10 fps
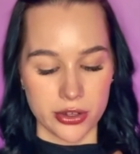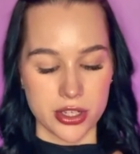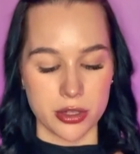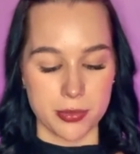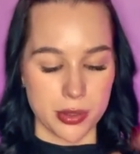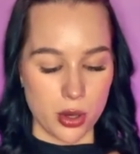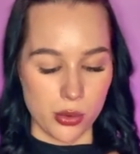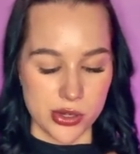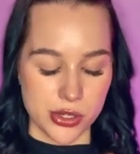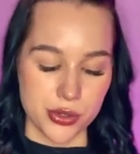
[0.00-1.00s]
down below
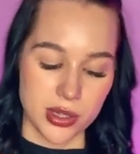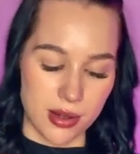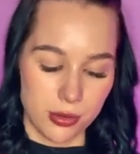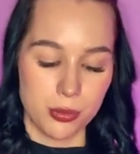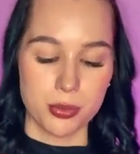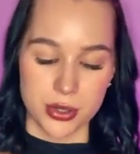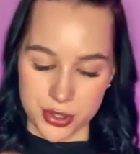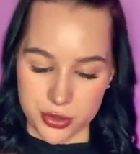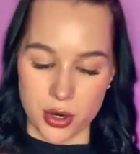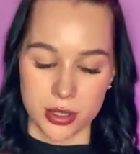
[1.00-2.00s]
the 0 level, pretty
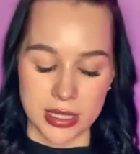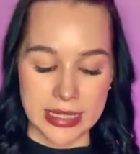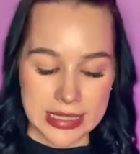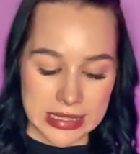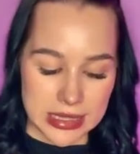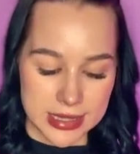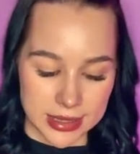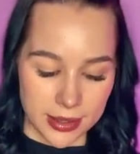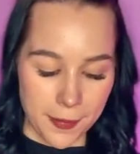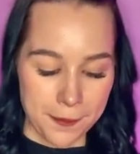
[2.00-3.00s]
strong sell
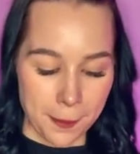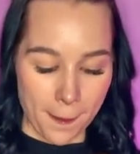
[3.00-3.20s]
signal.